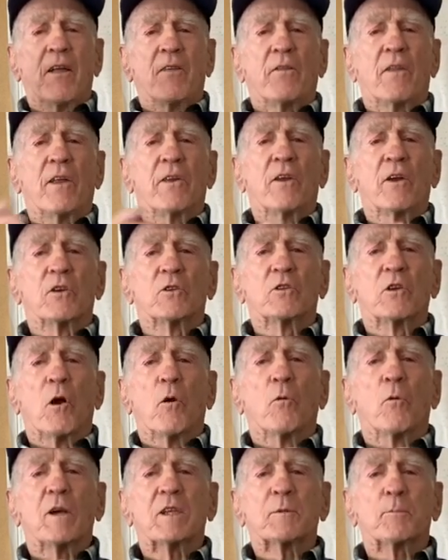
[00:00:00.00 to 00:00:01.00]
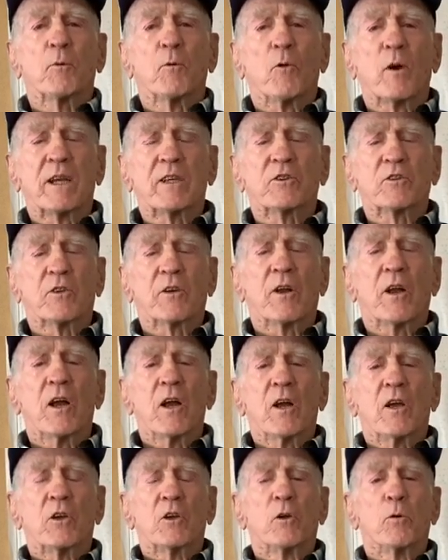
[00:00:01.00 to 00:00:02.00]
Then there's respiration.
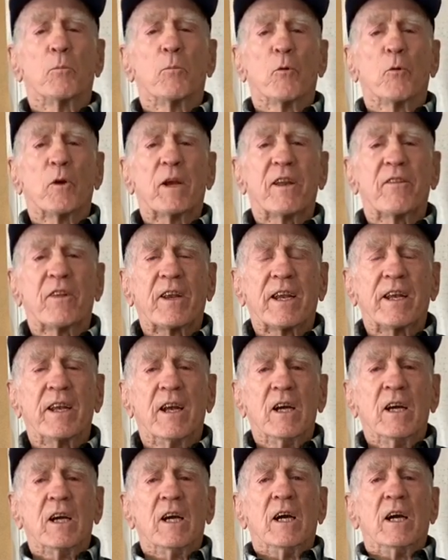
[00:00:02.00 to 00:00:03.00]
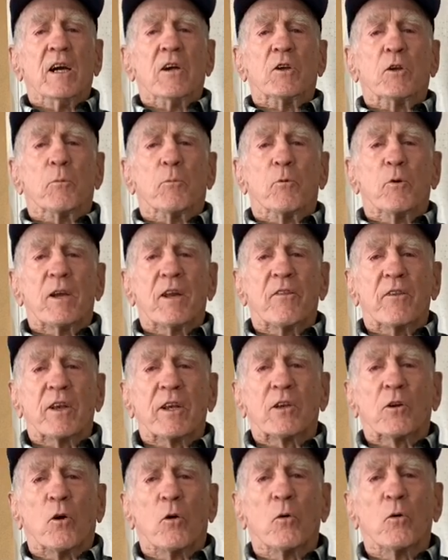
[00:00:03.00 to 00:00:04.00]
You're breathing. You breathe
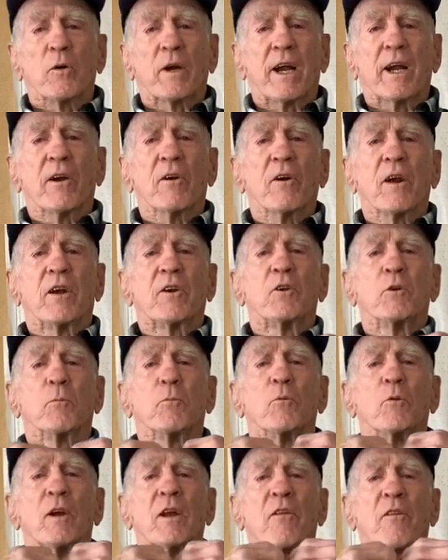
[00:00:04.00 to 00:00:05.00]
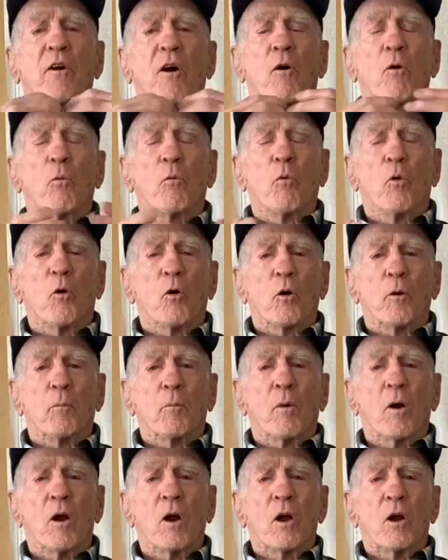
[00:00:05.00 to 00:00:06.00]
in cold air and you breathe out
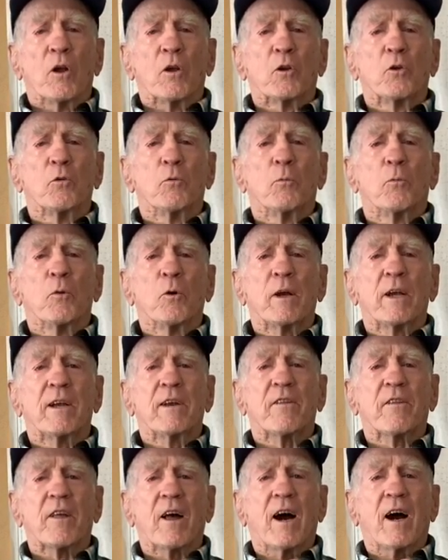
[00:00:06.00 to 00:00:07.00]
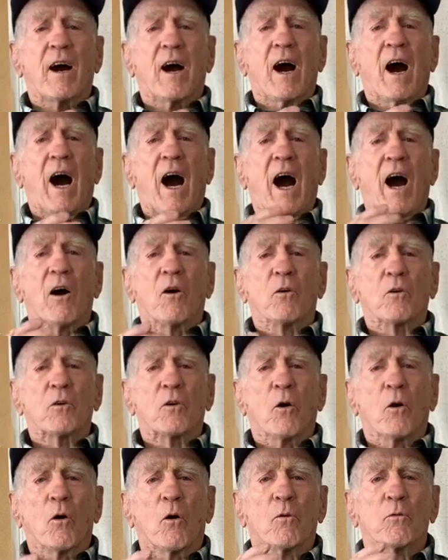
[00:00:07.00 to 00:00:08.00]
warm. You breathe out
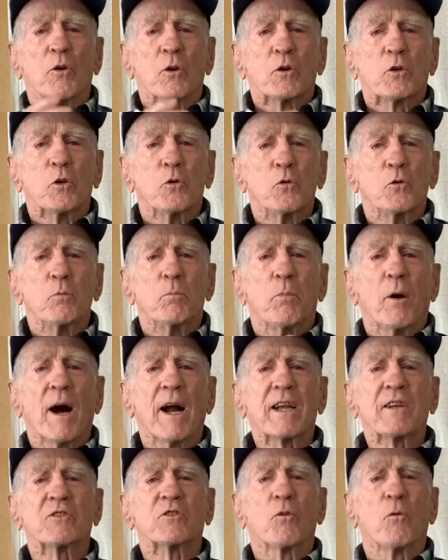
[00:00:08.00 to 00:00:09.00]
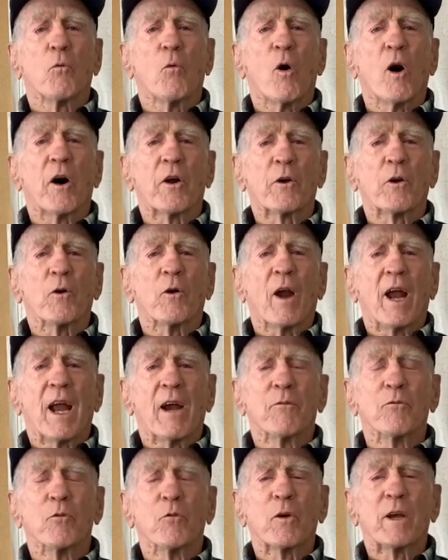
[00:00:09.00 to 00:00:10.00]
over two pints of water
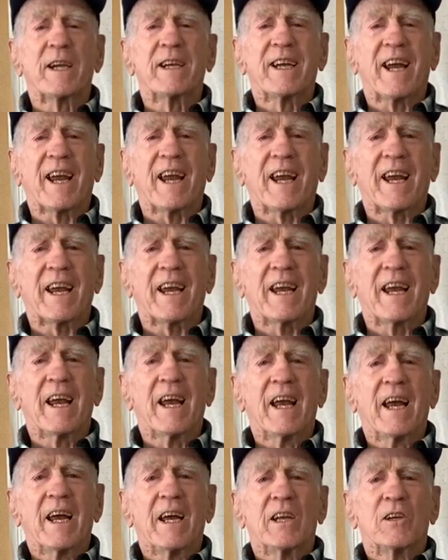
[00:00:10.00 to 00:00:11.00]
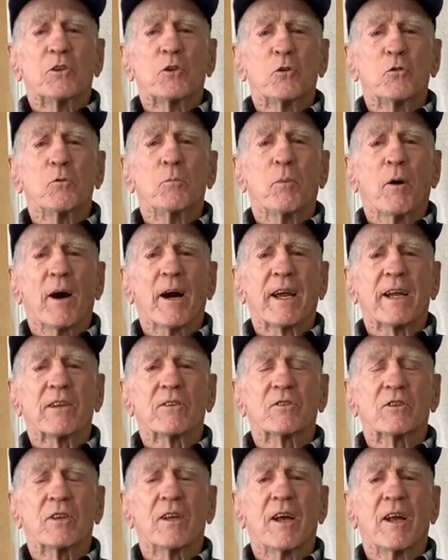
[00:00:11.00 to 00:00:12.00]
every day. Two
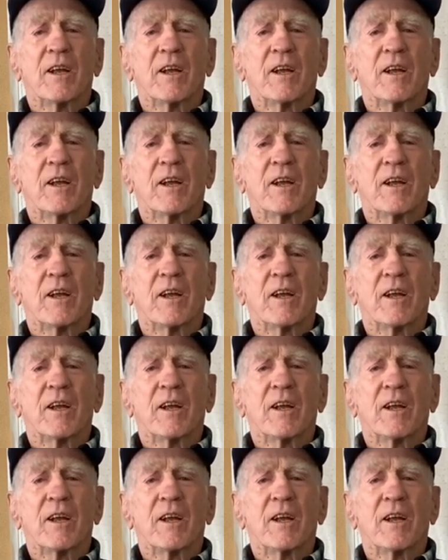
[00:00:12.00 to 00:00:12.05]
pints.